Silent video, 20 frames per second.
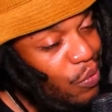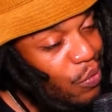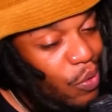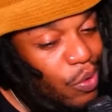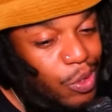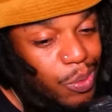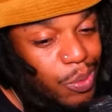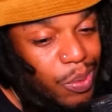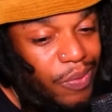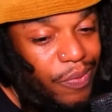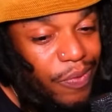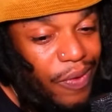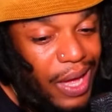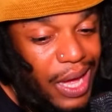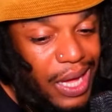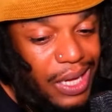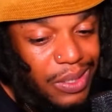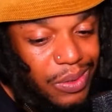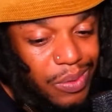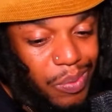been
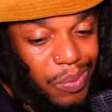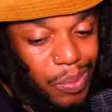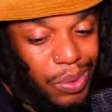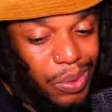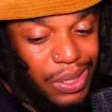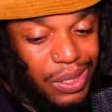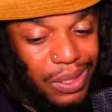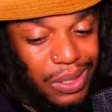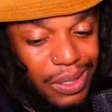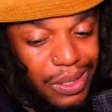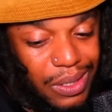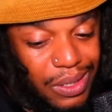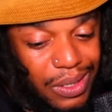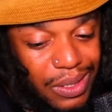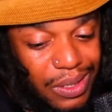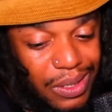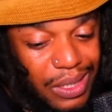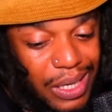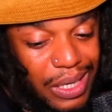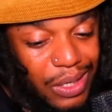fast, but
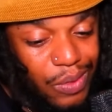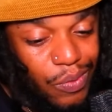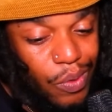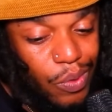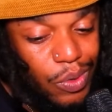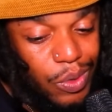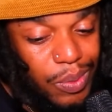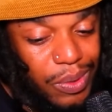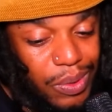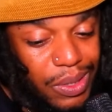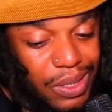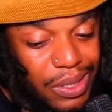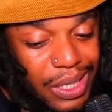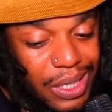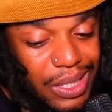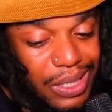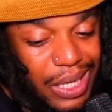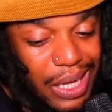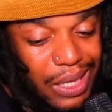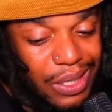you've always been
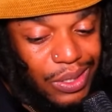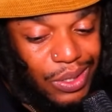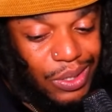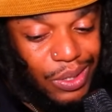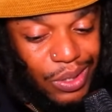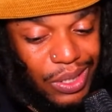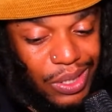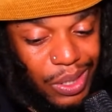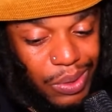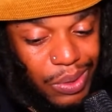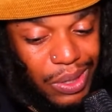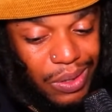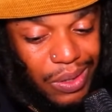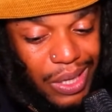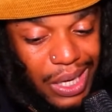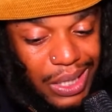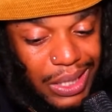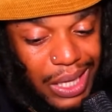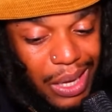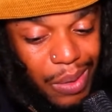intelligent or something
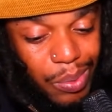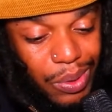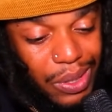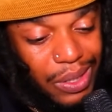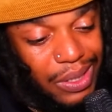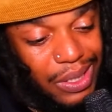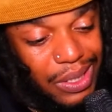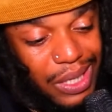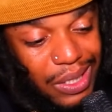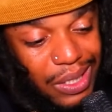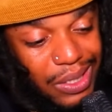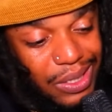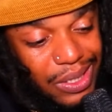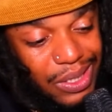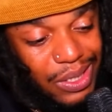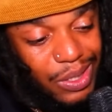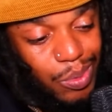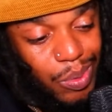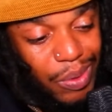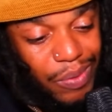like that. But intelligence has
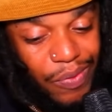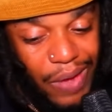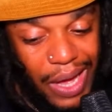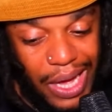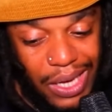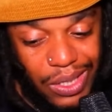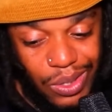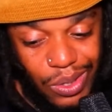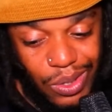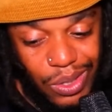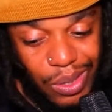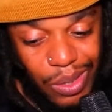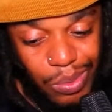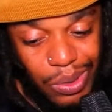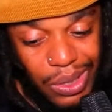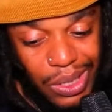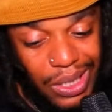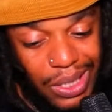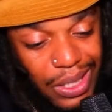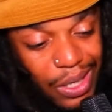been faster or some shit
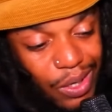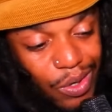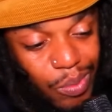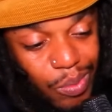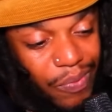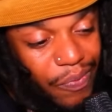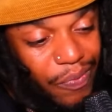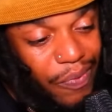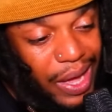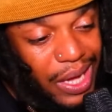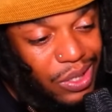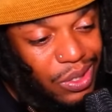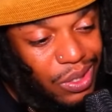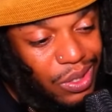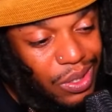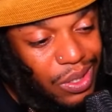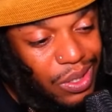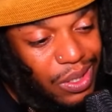like that. You've been faster.